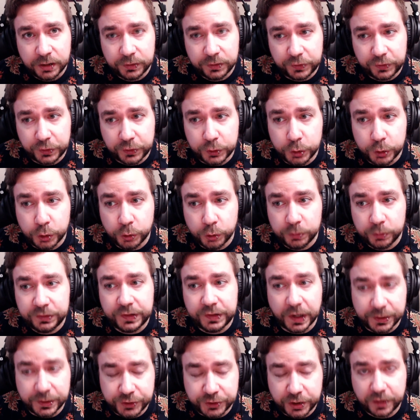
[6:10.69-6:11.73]
to
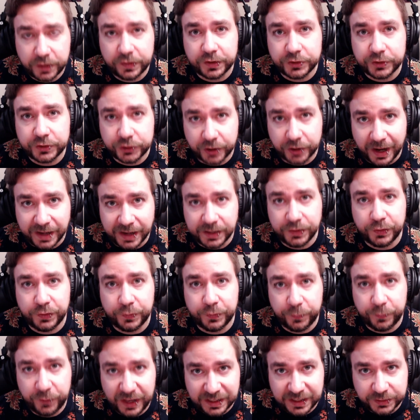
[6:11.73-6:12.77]
Dungeons and Dragons
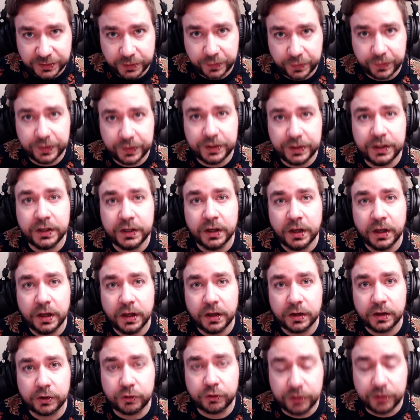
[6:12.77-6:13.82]
fantasy
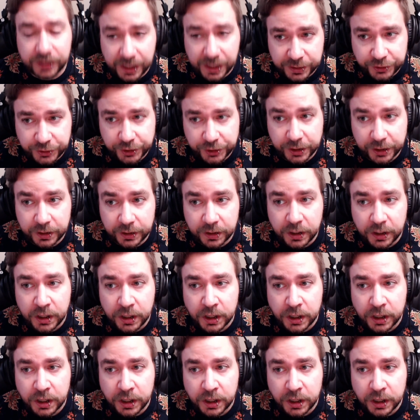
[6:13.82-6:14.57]
creation.